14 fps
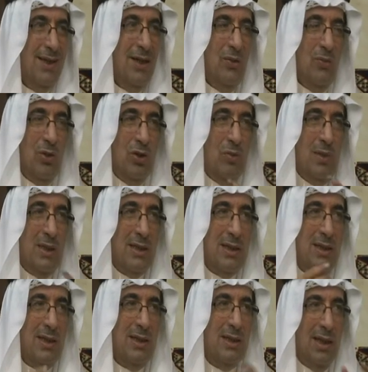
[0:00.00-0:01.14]
where you
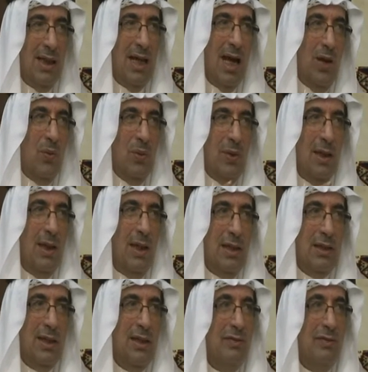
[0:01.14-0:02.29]
mix Tagalog with English, and you